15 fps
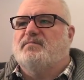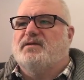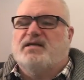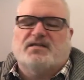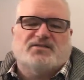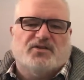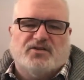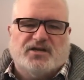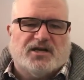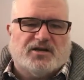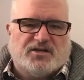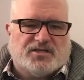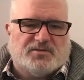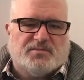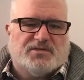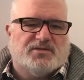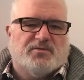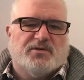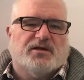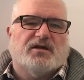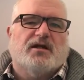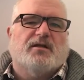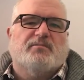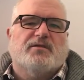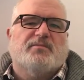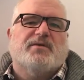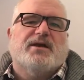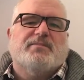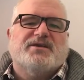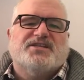it's only at Christmas do we call him the
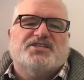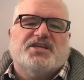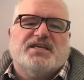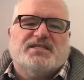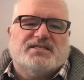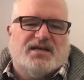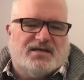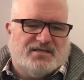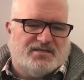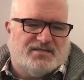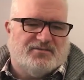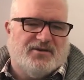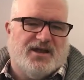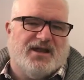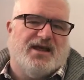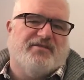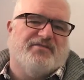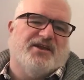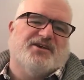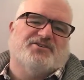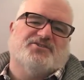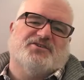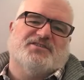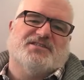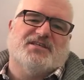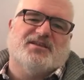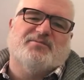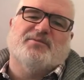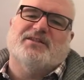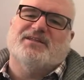baby Jesus, right? I have an extra
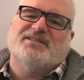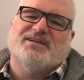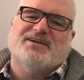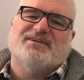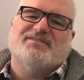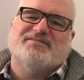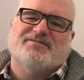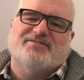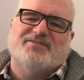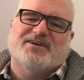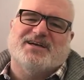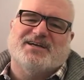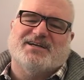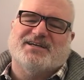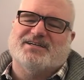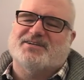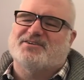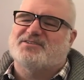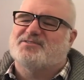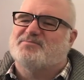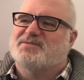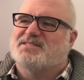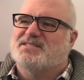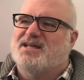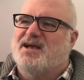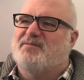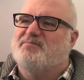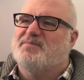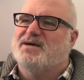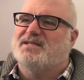syllable in there at Christmas
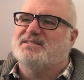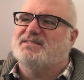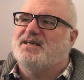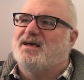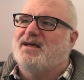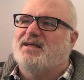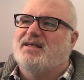time, but